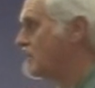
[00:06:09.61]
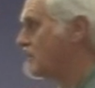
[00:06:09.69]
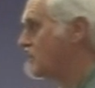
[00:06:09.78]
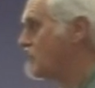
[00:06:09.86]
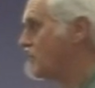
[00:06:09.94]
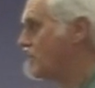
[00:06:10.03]

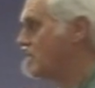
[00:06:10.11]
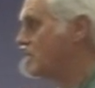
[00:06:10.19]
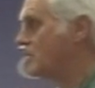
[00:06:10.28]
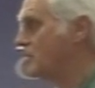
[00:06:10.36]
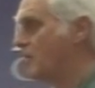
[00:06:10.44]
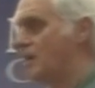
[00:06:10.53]
which frees
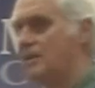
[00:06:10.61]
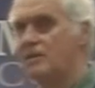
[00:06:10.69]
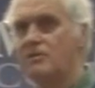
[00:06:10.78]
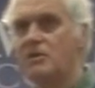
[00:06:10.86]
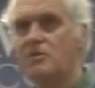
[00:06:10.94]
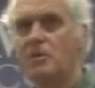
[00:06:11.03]
the brain to
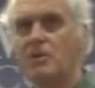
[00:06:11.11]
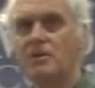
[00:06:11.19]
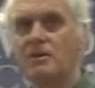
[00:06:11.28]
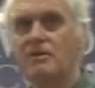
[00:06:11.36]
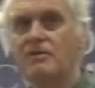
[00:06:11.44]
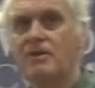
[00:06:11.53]

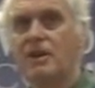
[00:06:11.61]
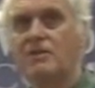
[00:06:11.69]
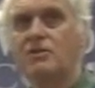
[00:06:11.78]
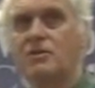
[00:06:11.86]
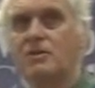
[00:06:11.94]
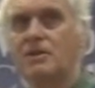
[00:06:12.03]
respond
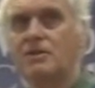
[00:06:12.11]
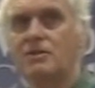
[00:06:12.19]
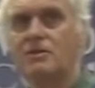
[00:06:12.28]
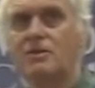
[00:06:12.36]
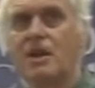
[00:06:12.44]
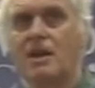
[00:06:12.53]
afresh to each
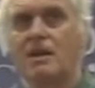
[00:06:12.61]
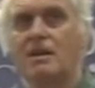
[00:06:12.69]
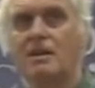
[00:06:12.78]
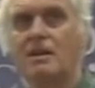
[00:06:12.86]
new day.